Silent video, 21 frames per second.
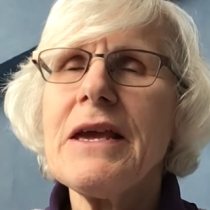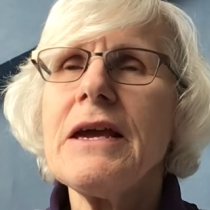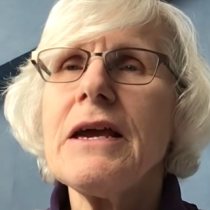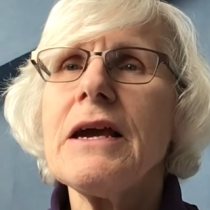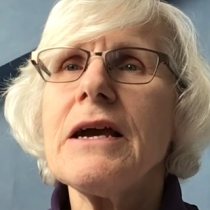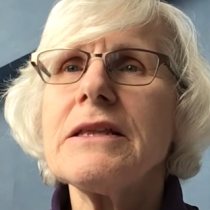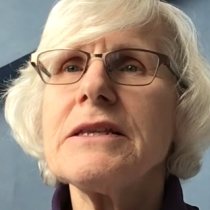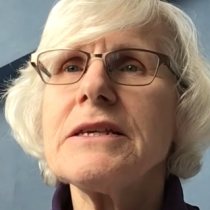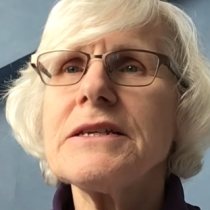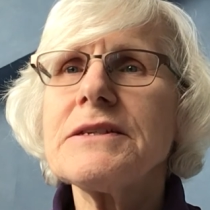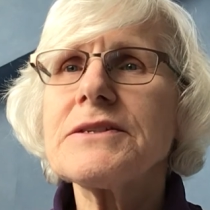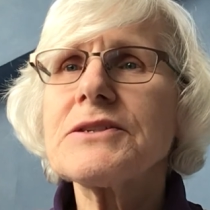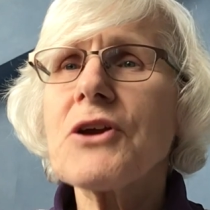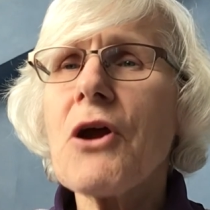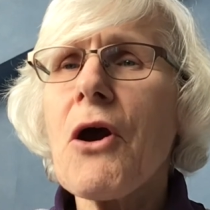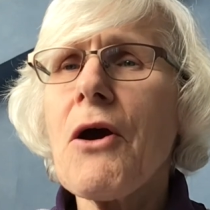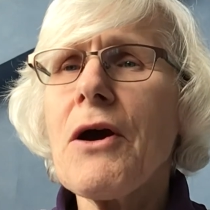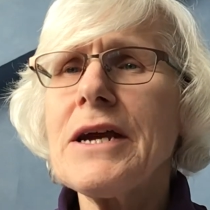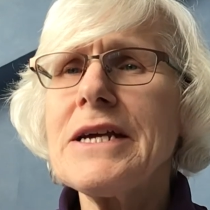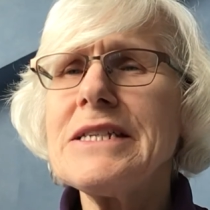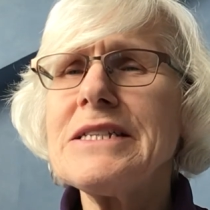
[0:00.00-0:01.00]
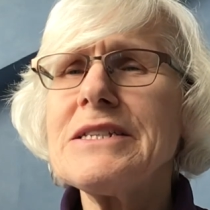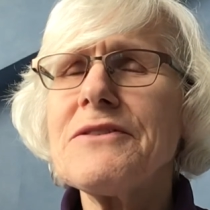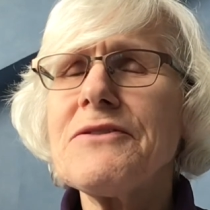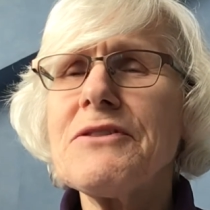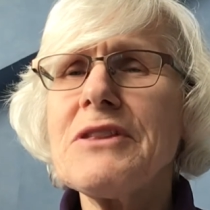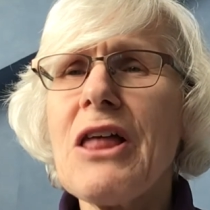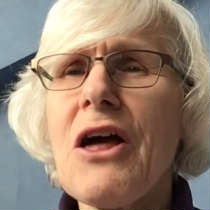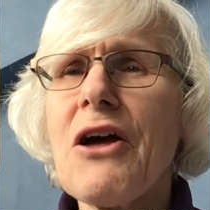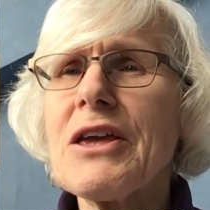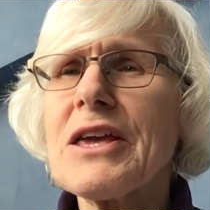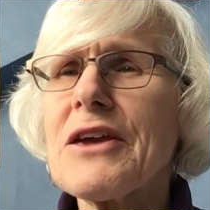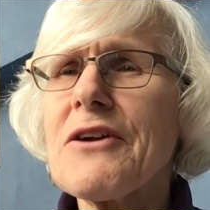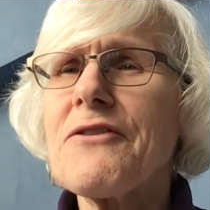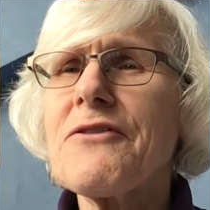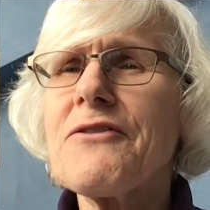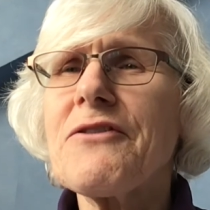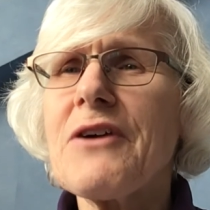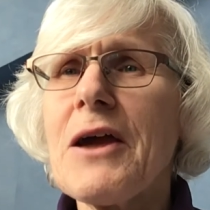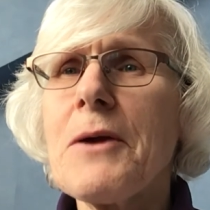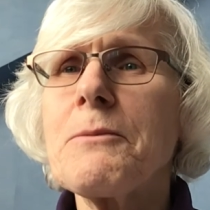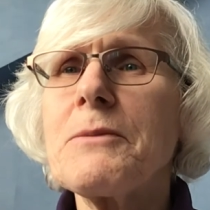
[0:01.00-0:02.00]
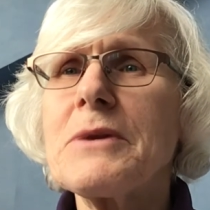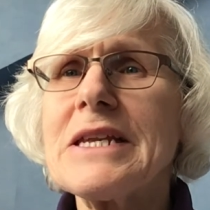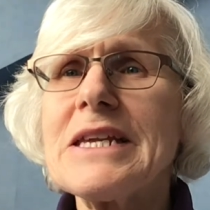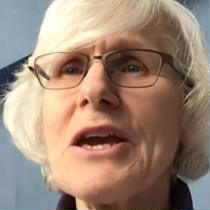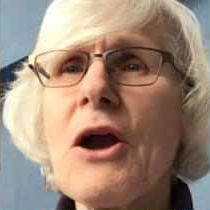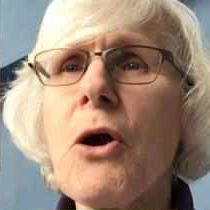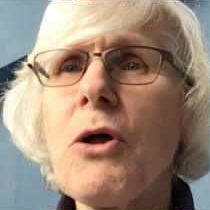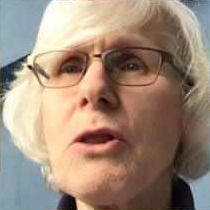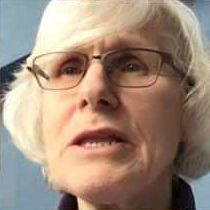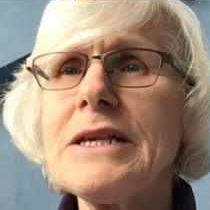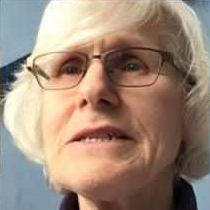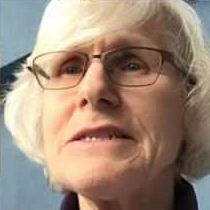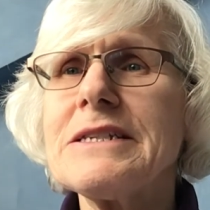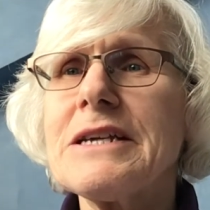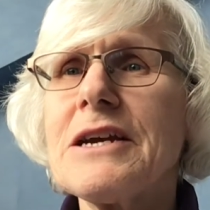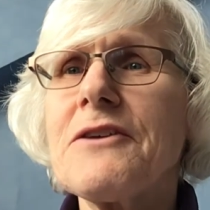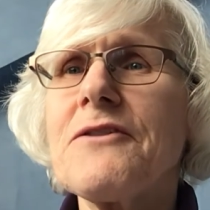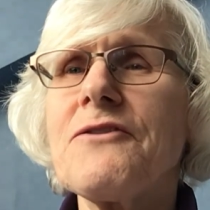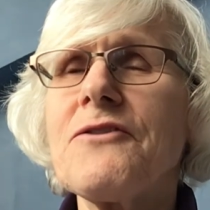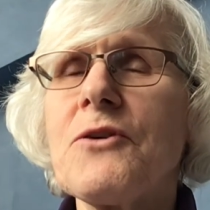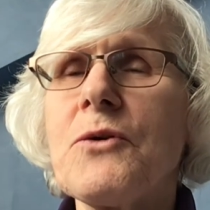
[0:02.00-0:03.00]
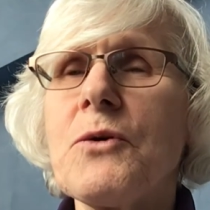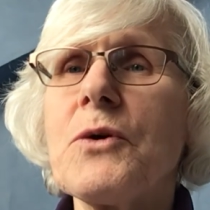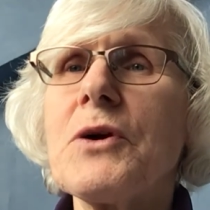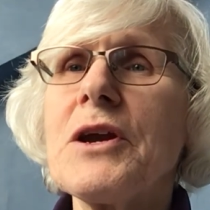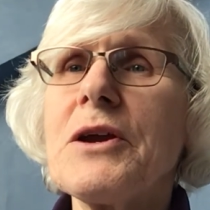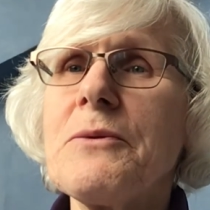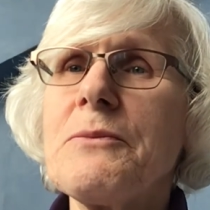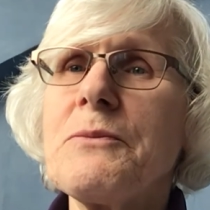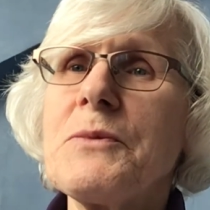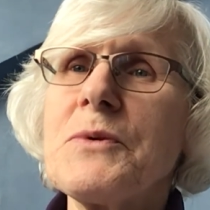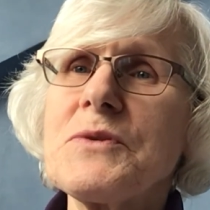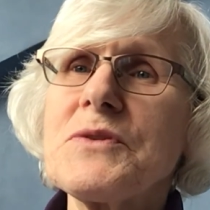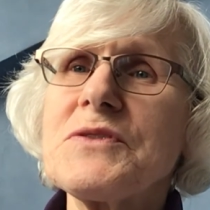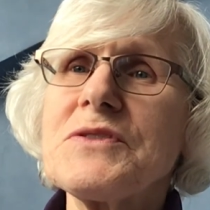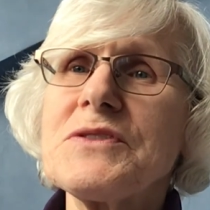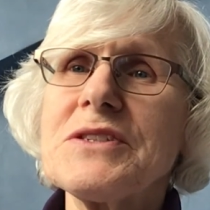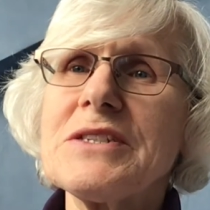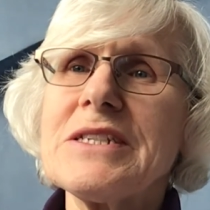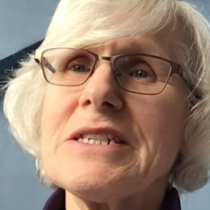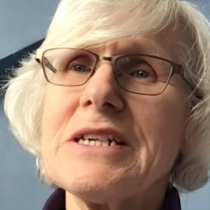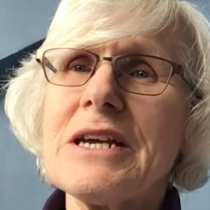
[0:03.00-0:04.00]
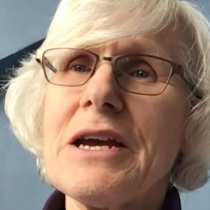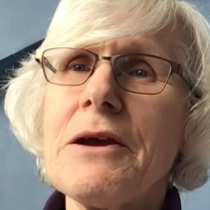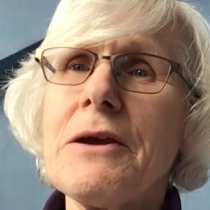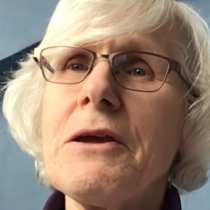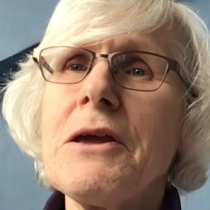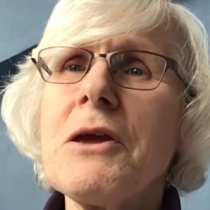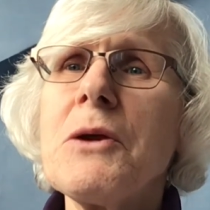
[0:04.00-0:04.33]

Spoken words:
And it's kind of like a family holiday for him, wasn't it?